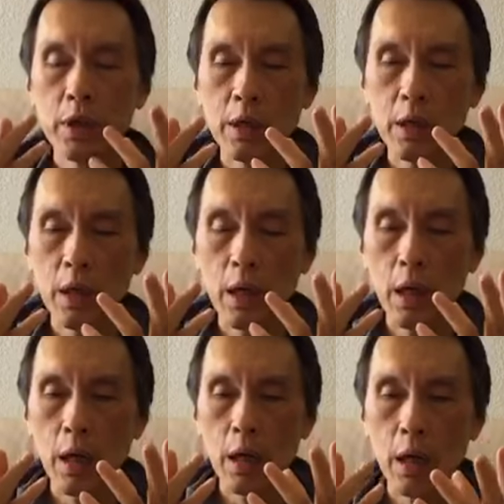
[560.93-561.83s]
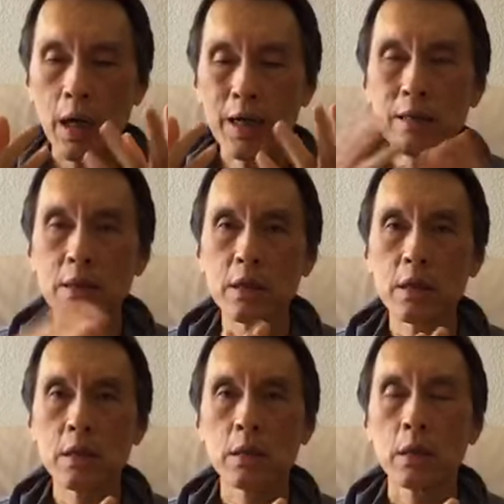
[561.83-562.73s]
the IS
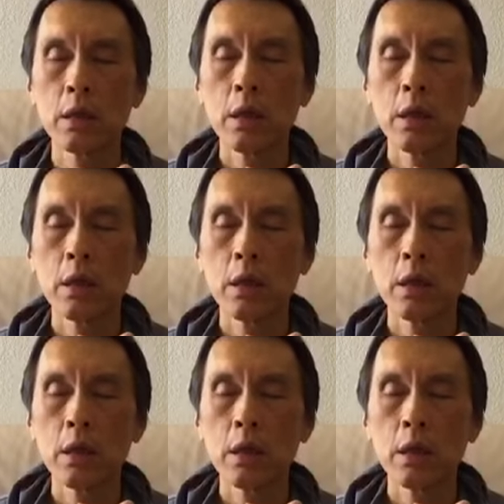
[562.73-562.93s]
disc,